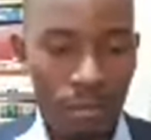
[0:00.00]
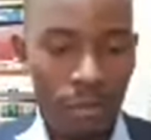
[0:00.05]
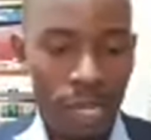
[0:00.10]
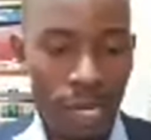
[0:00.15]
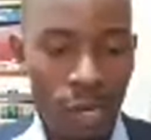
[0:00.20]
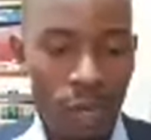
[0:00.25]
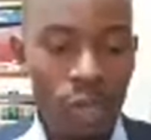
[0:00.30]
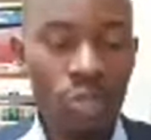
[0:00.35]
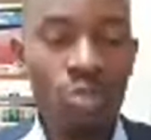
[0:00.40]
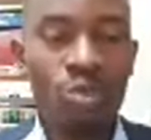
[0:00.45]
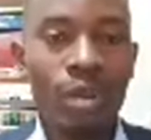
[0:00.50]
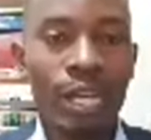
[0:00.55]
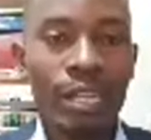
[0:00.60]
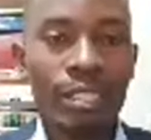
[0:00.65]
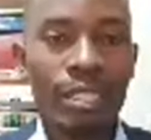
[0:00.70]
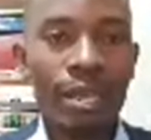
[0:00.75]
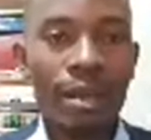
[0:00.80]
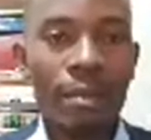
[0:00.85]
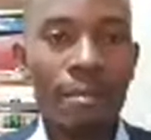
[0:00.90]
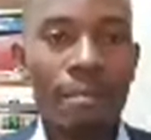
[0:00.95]
contract
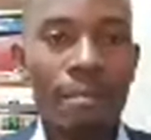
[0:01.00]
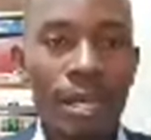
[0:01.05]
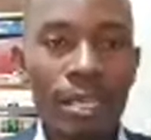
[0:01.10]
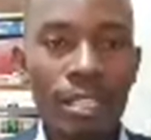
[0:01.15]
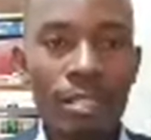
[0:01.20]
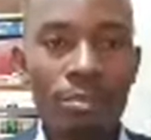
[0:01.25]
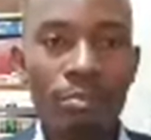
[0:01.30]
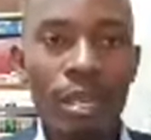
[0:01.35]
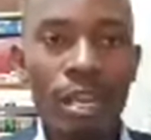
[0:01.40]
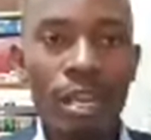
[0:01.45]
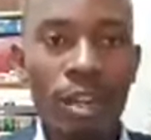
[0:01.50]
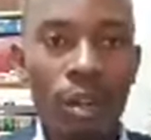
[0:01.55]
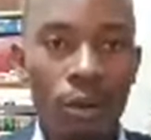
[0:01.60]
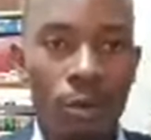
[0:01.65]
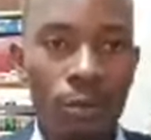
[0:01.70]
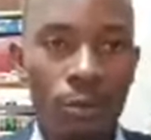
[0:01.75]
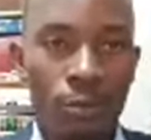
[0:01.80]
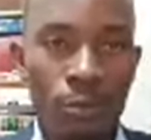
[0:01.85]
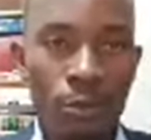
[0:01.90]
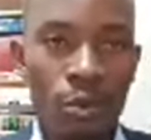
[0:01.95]
must be
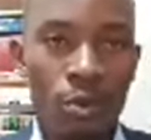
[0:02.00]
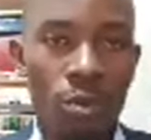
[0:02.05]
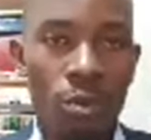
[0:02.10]
lawful.